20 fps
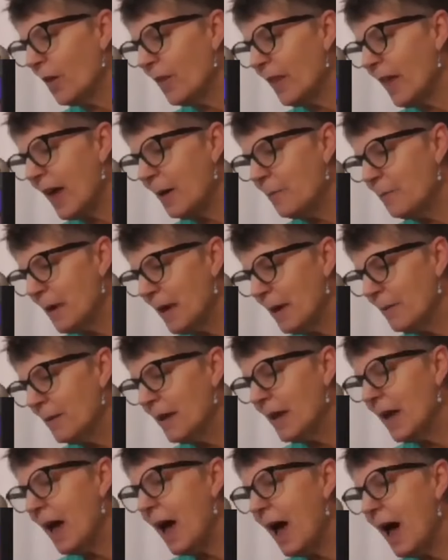that
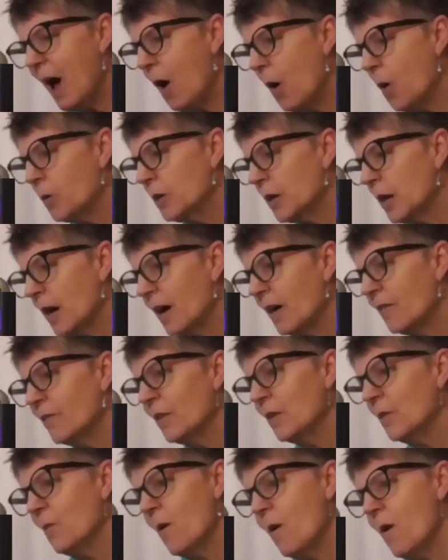baby out of
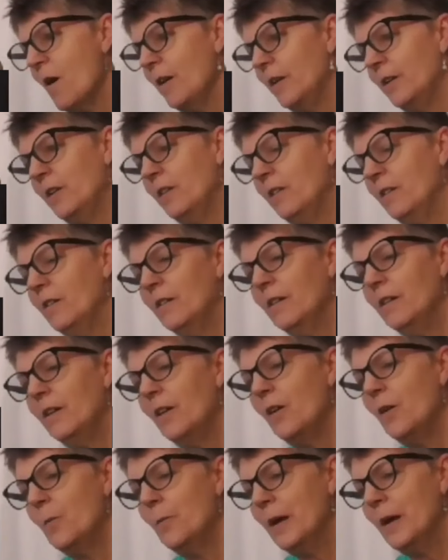the water.
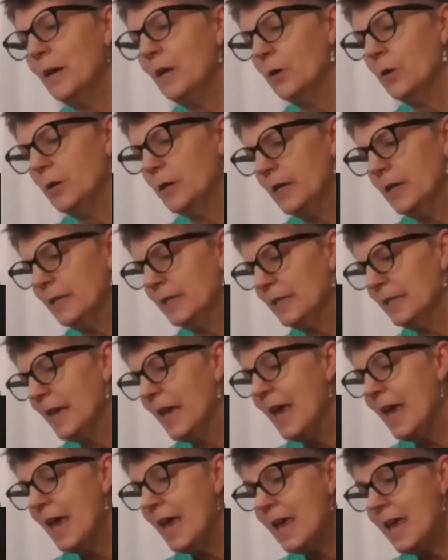Oh my goodness.
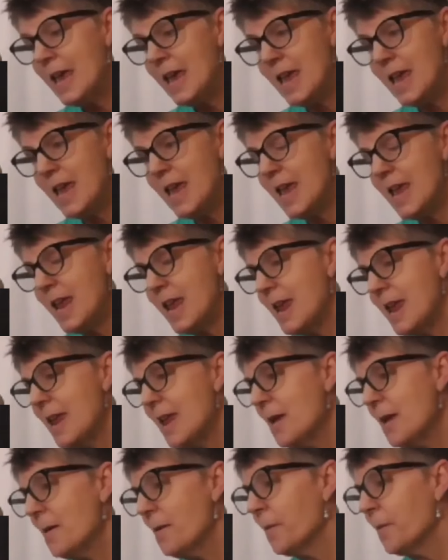
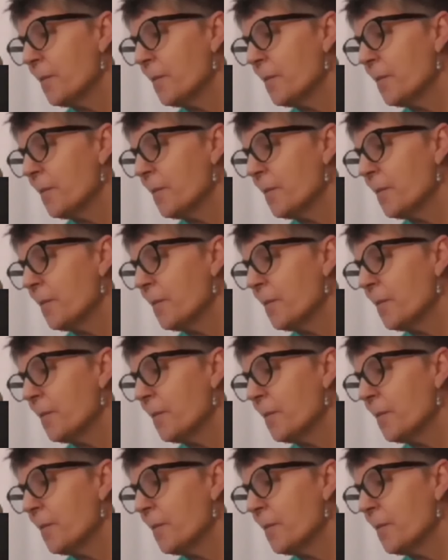He.